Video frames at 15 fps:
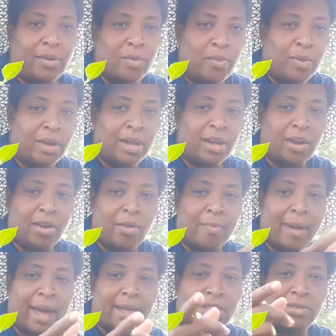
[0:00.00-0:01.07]
we're going to go
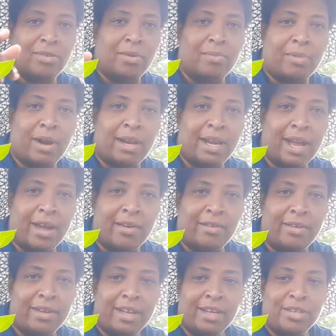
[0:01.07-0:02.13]
back to them right now.
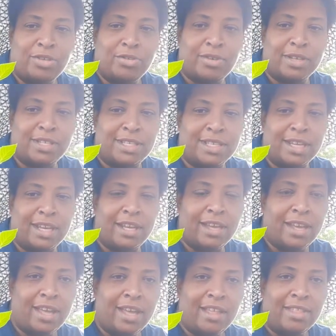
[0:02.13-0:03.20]
You can see
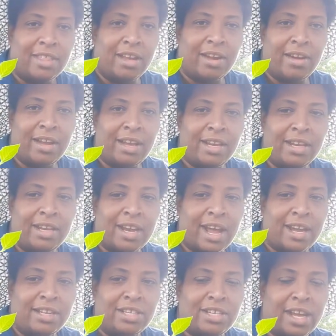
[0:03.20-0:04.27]
they're in the
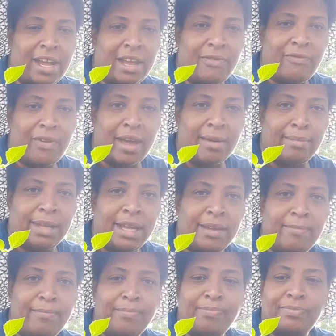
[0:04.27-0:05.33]
nightshade family,
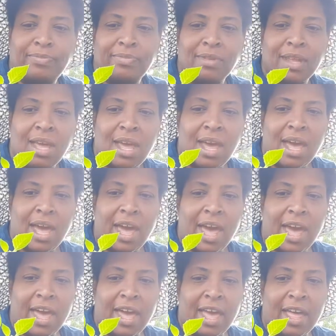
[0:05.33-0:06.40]

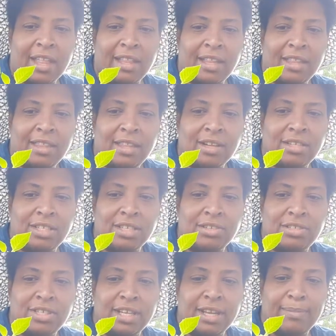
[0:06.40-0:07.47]
and they're still
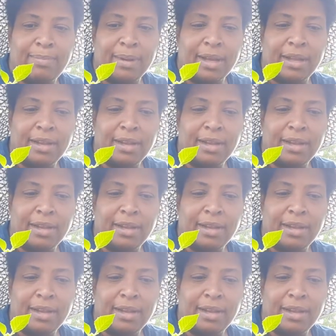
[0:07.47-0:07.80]
sleepy.